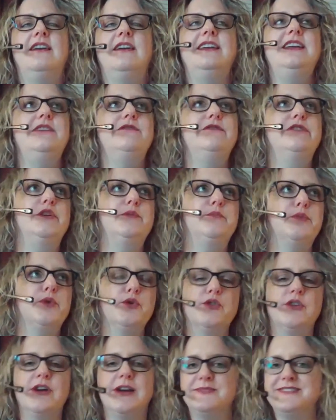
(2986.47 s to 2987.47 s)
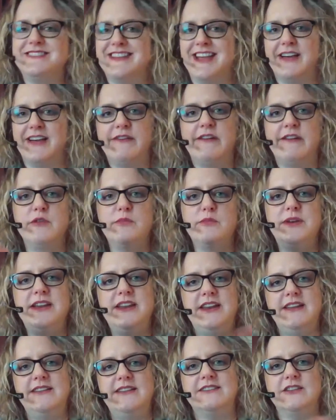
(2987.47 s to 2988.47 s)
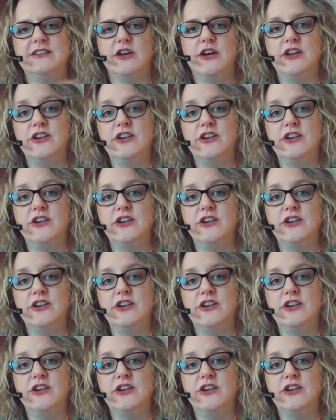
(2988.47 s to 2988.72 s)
Even the program staff, everybody needs to